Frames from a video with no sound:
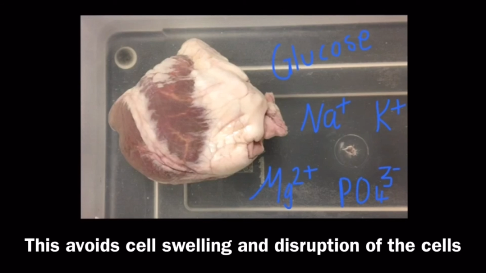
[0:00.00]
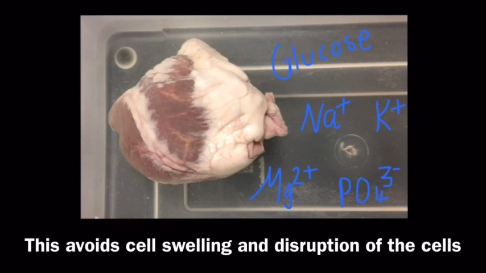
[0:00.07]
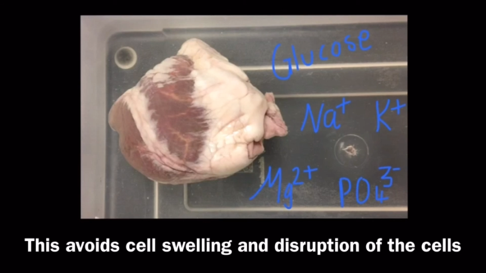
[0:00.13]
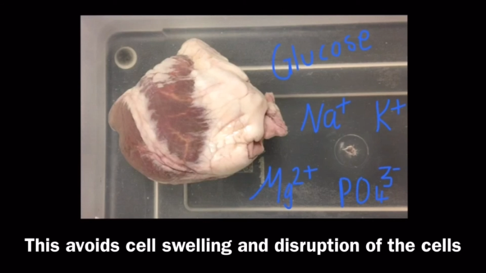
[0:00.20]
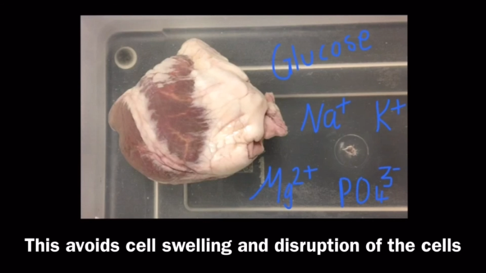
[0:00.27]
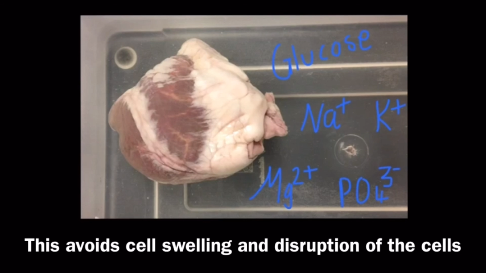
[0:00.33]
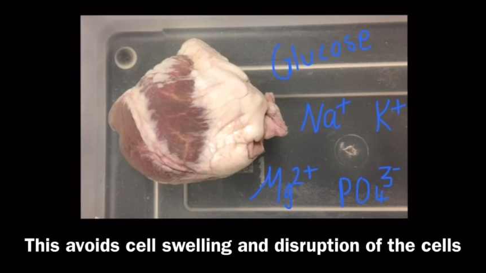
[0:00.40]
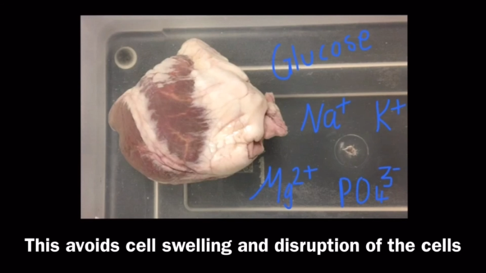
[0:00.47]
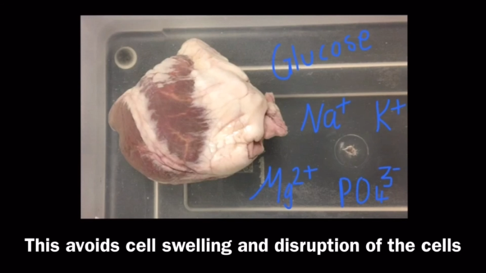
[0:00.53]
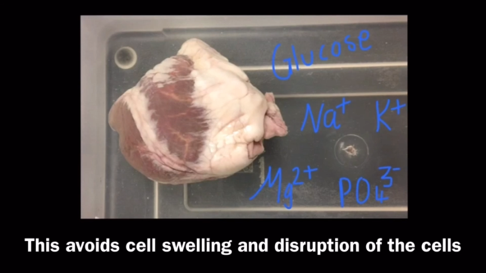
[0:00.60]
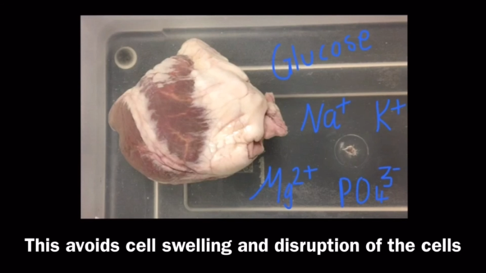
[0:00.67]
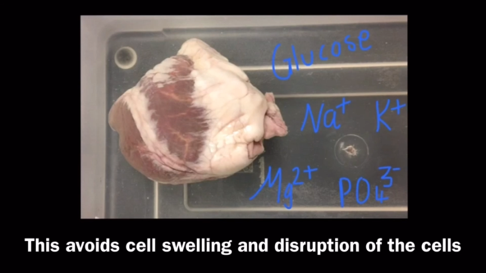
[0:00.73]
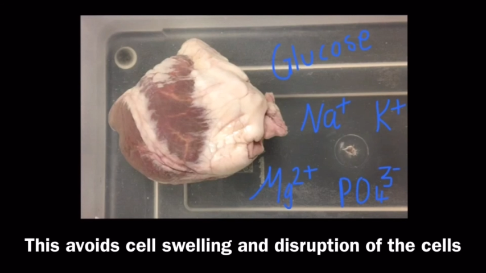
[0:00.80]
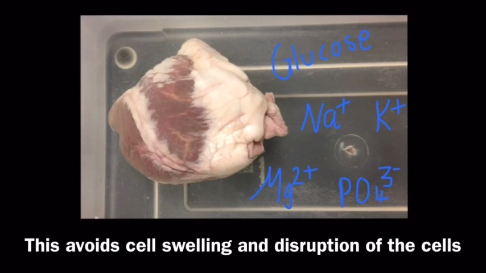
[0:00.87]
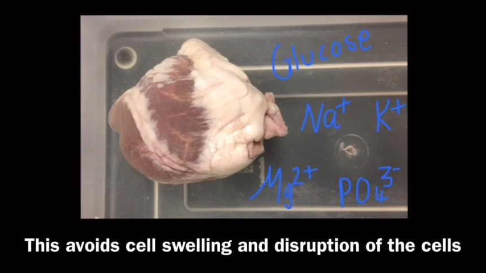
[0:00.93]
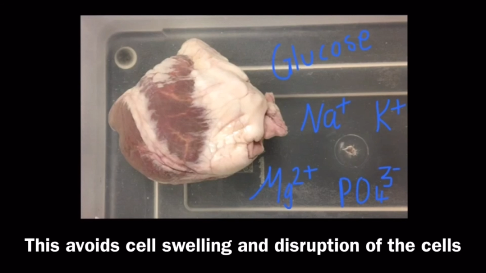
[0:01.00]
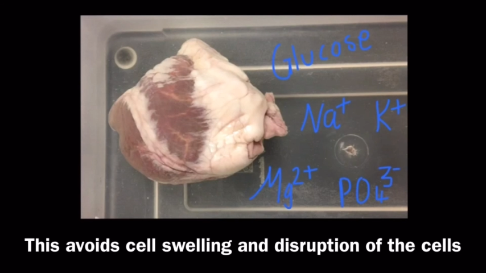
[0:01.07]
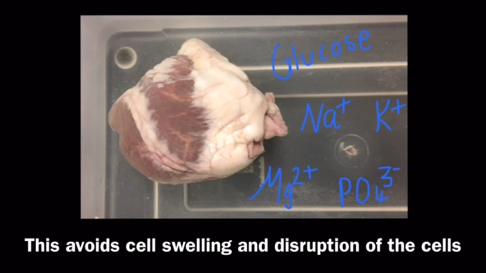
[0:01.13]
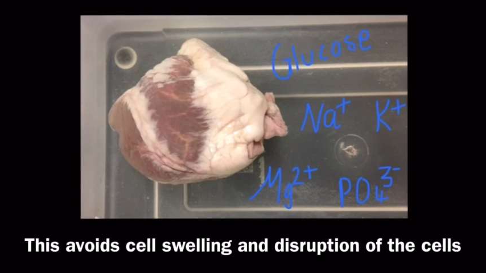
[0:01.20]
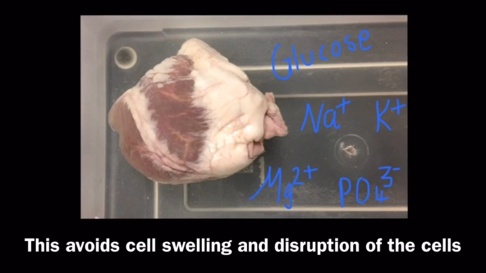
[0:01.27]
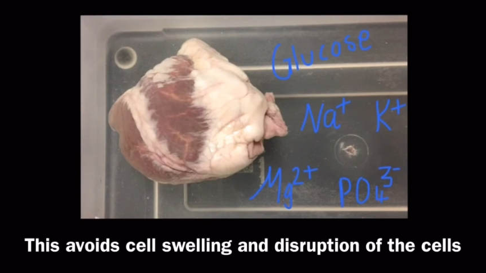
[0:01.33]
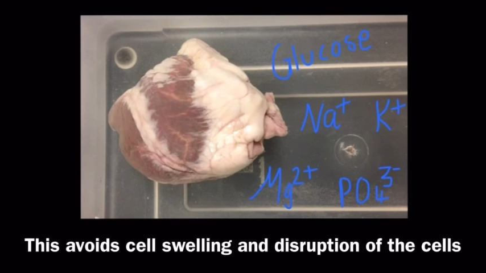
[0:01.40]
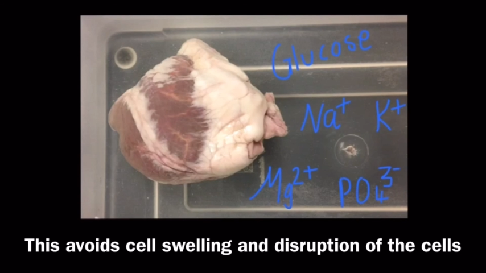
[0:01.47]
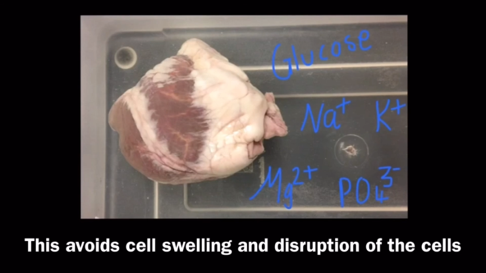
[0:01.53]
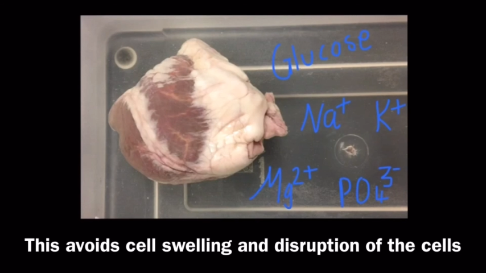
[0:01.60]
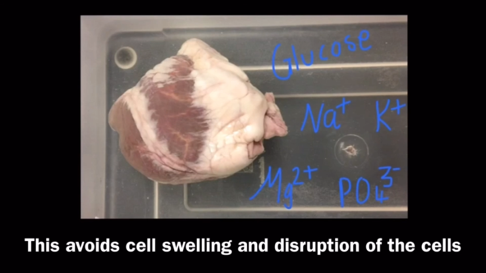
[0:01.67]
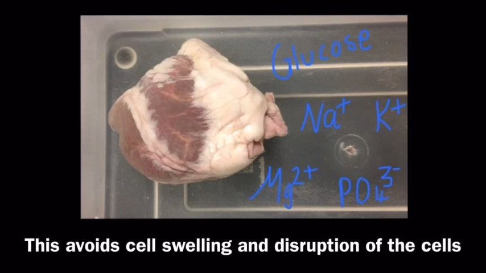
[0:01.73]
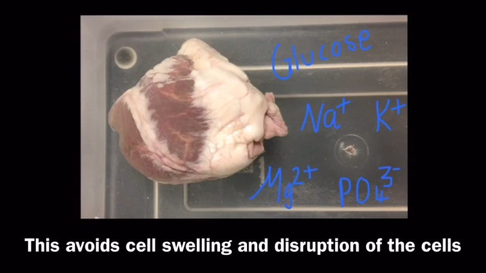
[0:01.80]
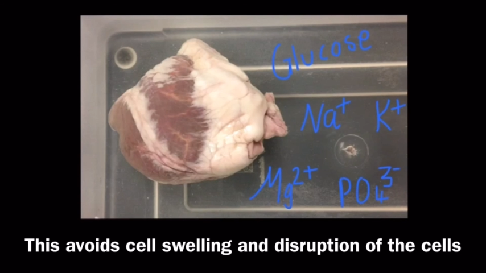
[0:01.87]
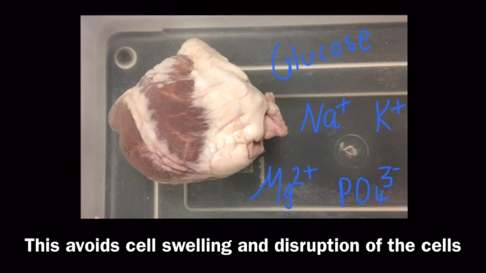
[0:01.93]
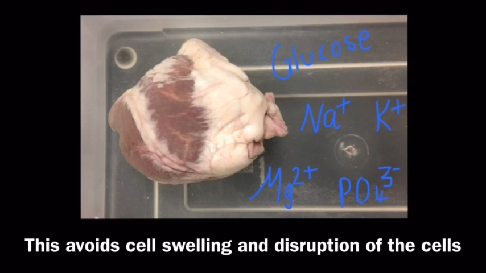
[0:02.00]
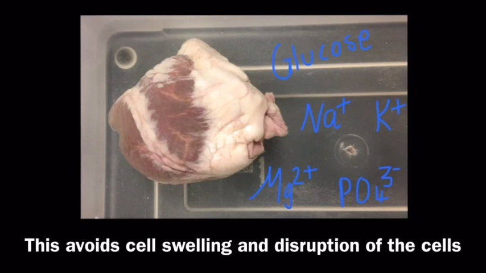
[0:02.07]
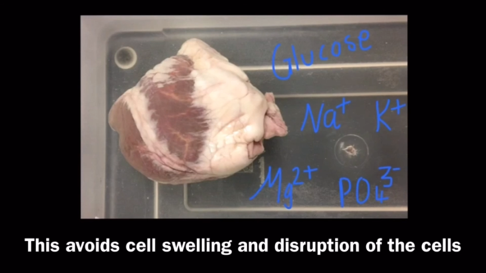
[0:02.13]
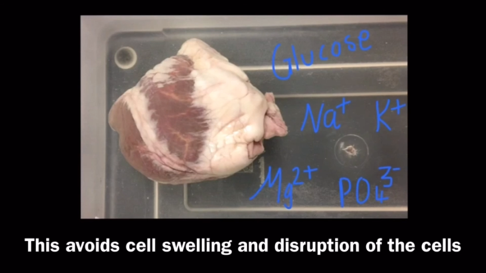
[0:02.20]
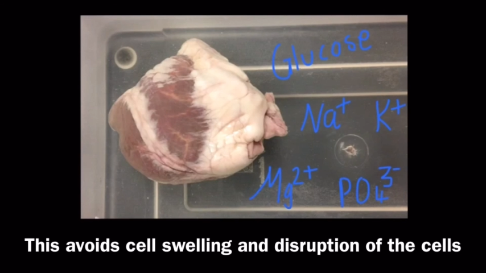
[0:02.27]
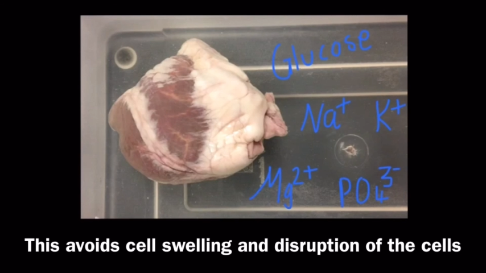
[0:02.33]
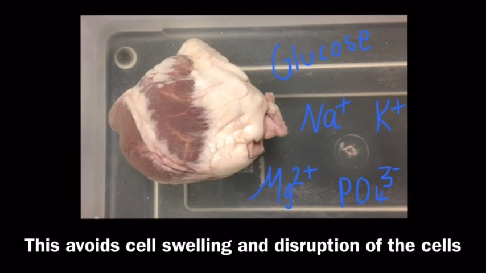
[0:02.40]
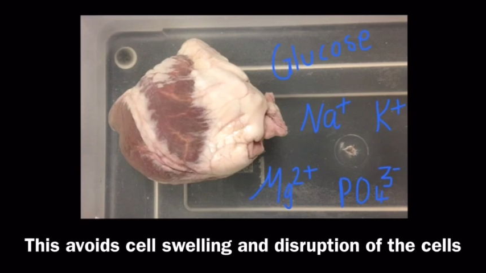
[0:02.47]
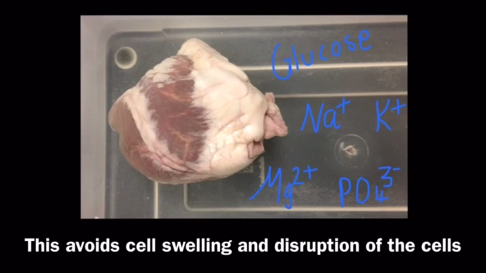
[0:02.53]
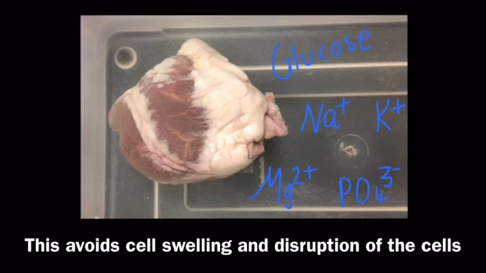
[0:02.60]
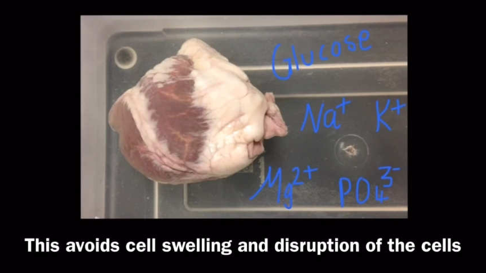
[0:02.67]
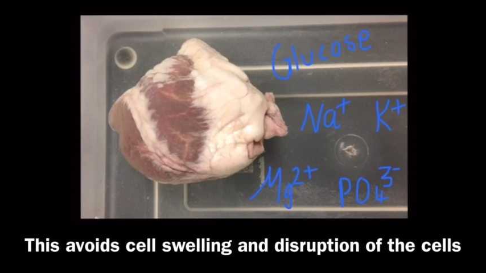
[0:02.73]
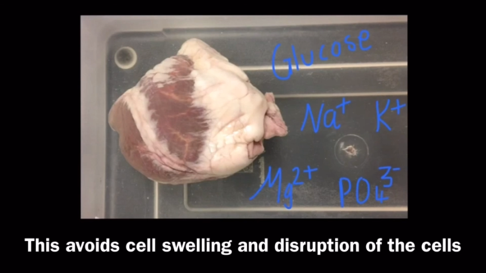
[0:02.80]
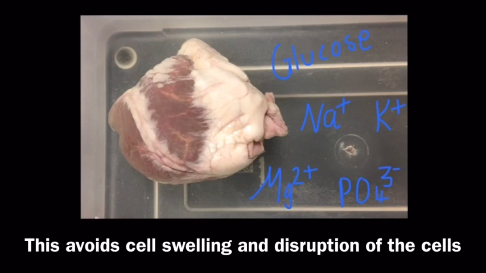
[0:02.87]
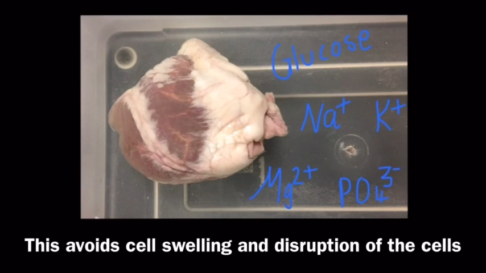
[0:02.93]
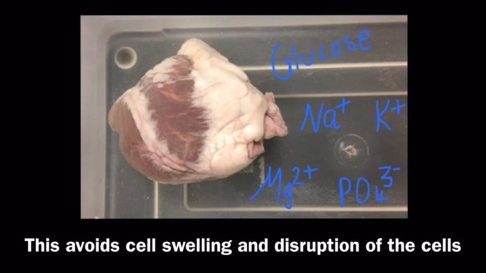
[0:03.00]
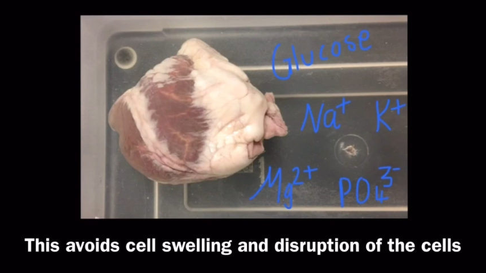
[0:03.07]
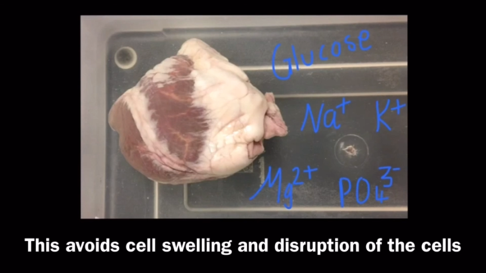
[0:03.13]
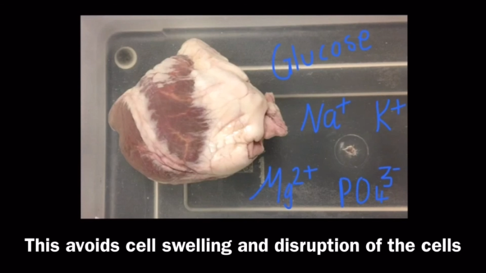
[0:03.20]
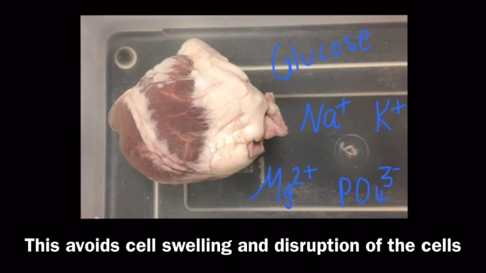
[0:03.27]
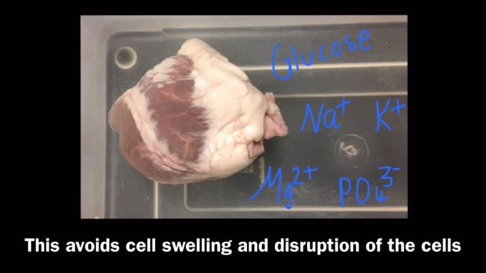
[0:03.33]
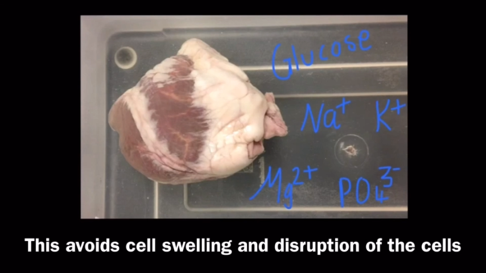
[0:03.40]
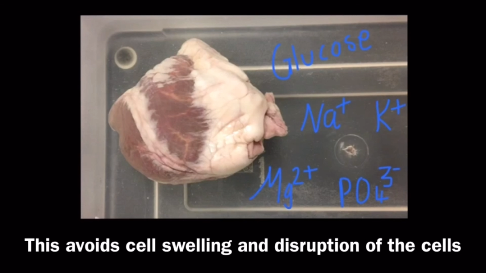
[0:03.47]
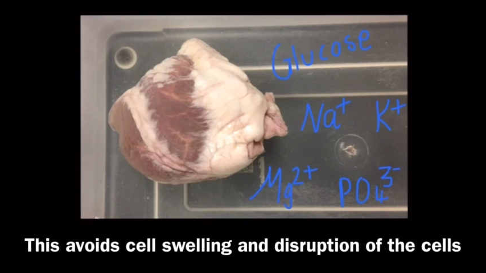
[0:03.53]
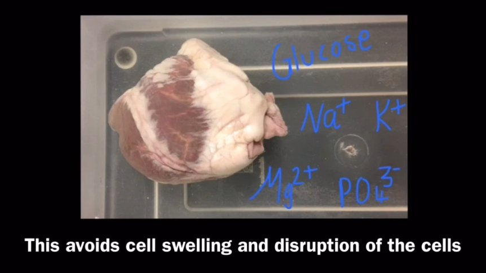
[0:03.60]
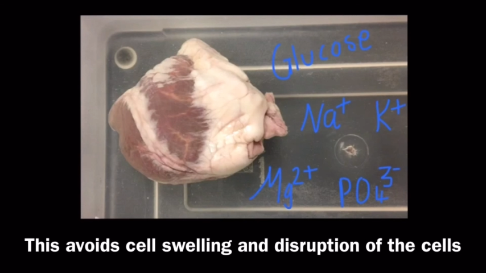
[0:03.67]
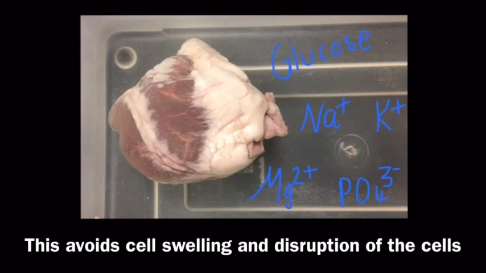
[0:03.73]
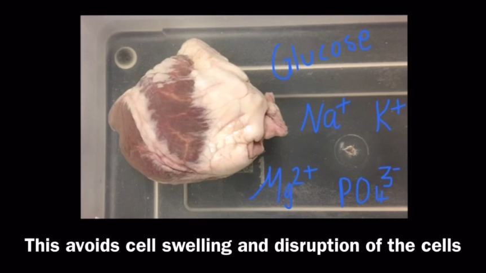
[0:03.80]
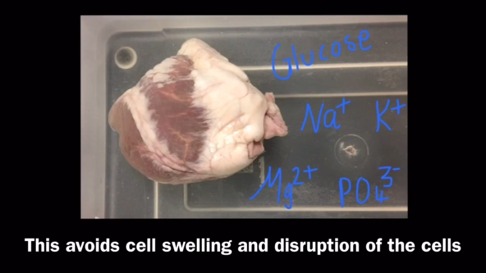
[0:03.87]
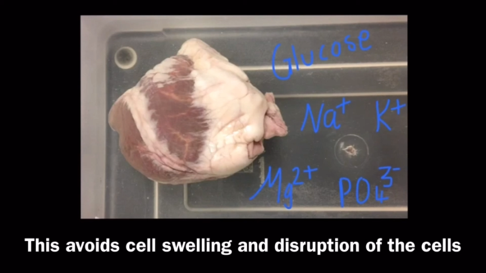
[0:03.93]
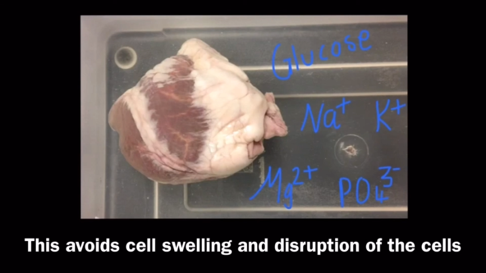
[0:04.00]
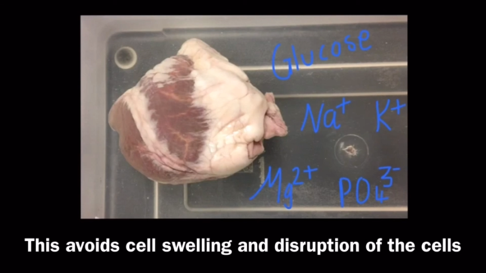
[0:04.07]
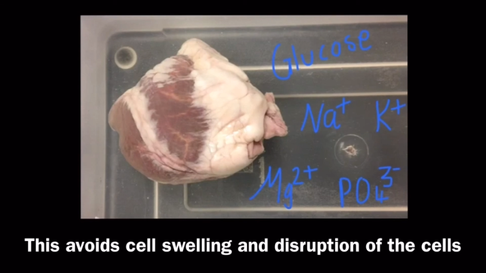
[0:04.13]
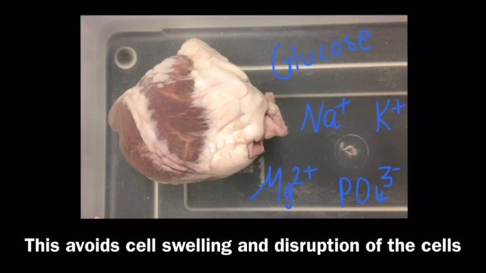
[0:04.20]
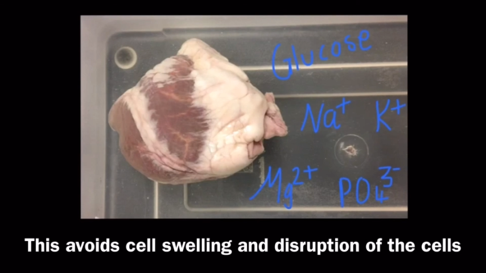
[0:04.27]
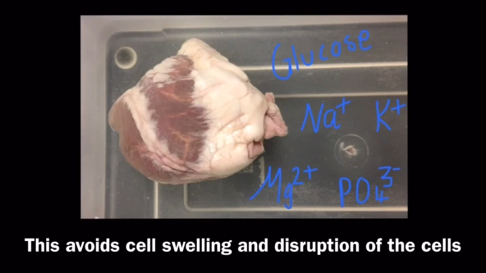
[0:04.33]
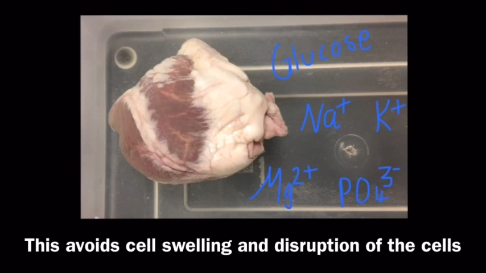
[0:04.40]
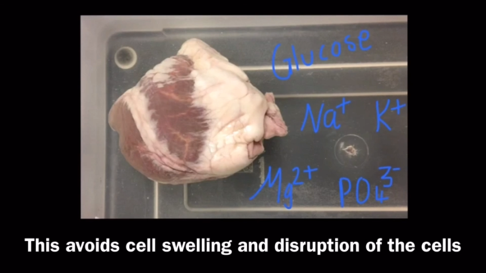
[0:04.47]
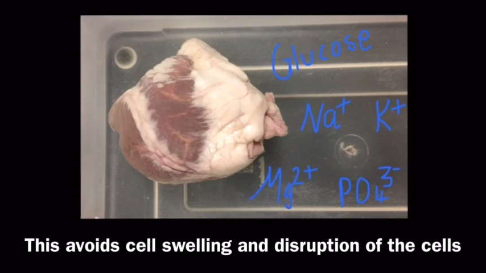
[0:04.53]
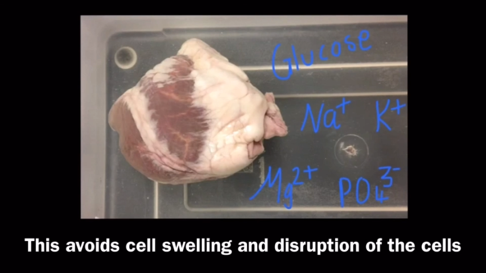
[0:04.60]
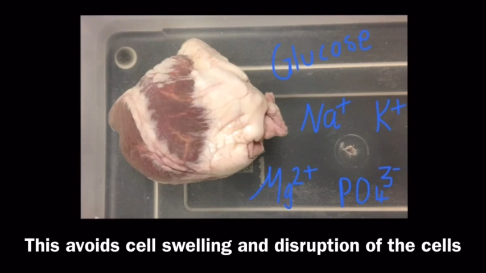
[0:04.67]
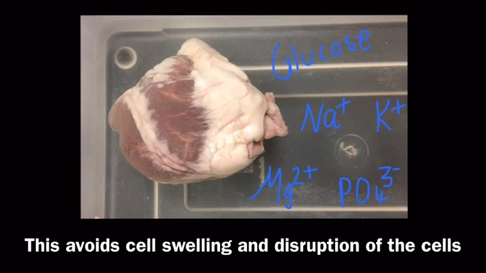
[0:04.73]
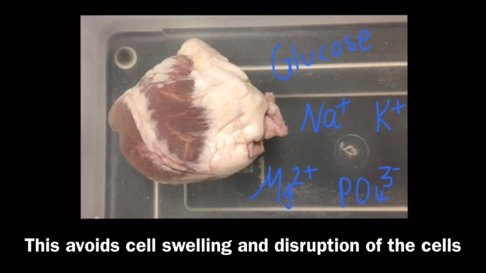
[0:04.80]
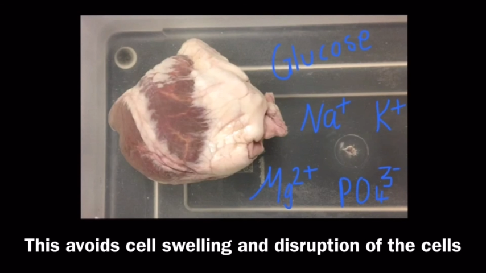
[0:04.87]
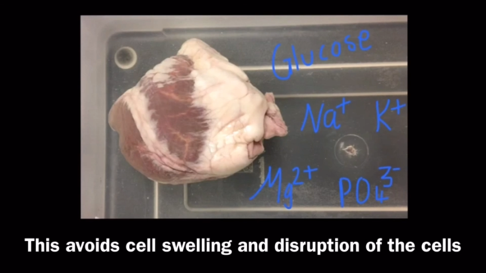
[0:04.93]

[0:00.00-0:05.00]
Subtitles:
(no speaker visible)